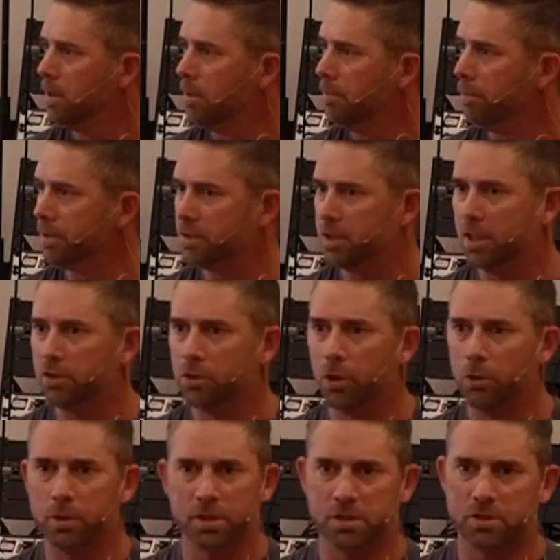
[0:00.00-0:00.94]
But then
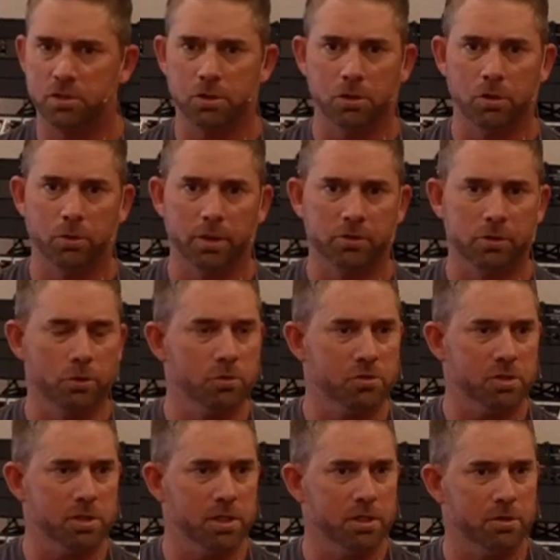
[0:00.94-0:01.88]
noticed, you know, at
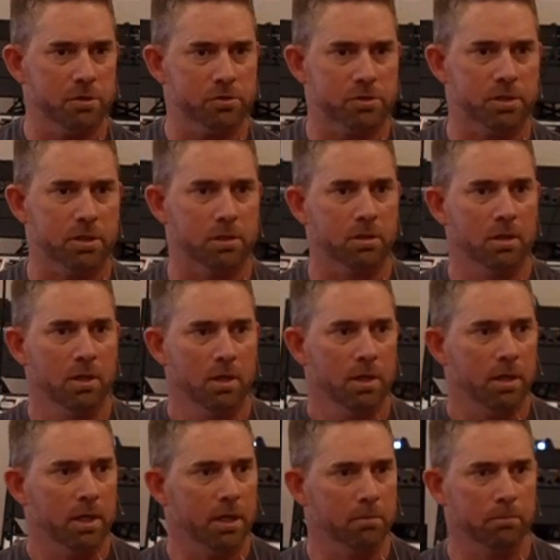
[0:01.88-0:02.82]
those years and
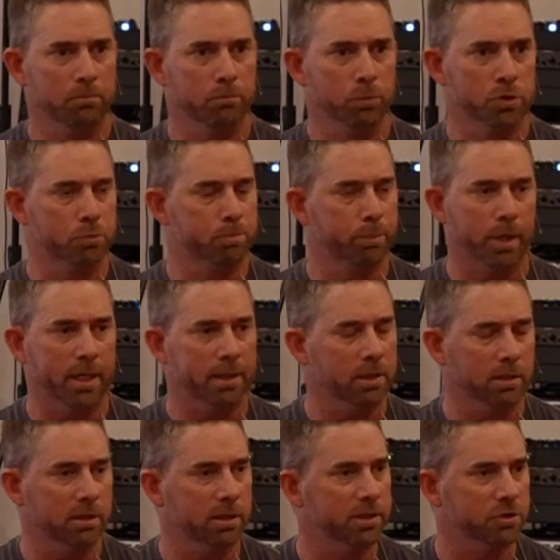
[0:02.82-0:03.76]
and was
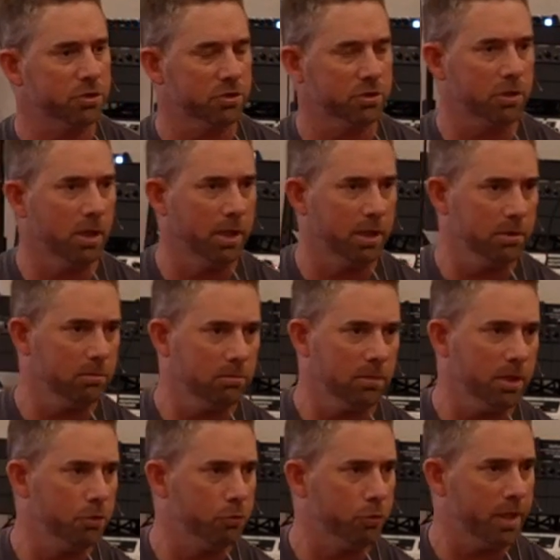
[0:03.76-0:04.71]
practically just
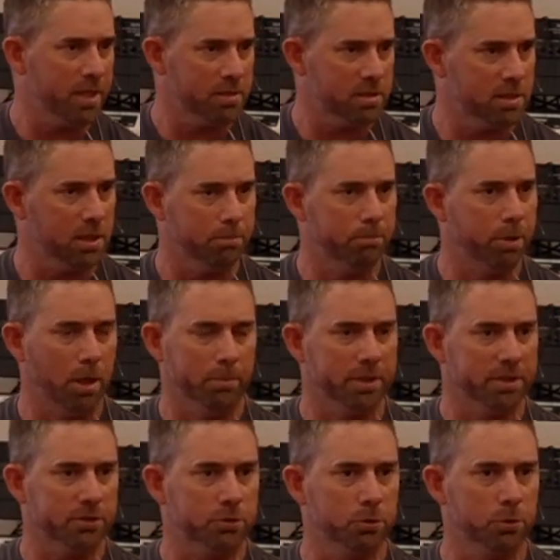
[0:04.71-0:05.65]
unaddressed in
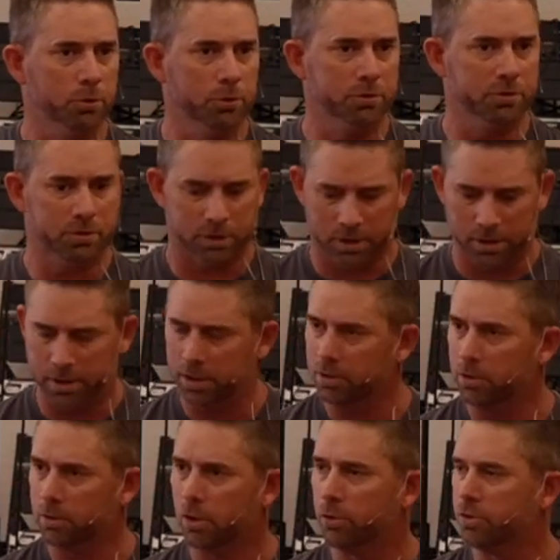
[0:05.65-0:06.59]
public schools and
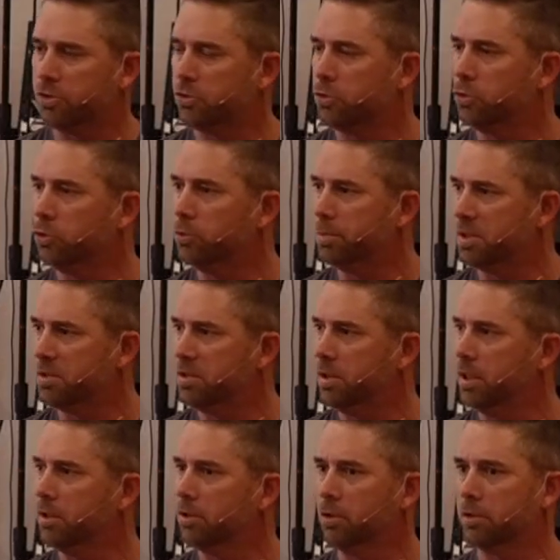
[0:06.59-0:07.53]
didn't go to school, but
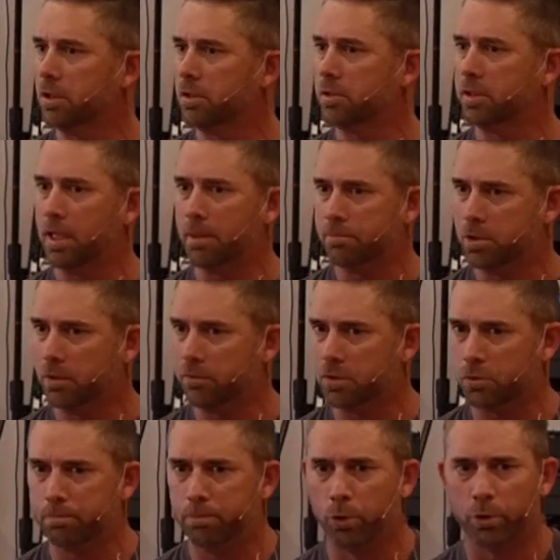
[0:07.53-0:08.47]
sitting on the steps of
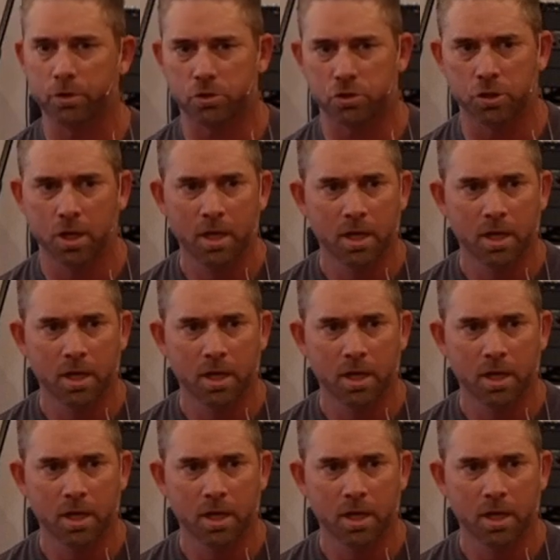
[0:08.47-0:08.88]
his porch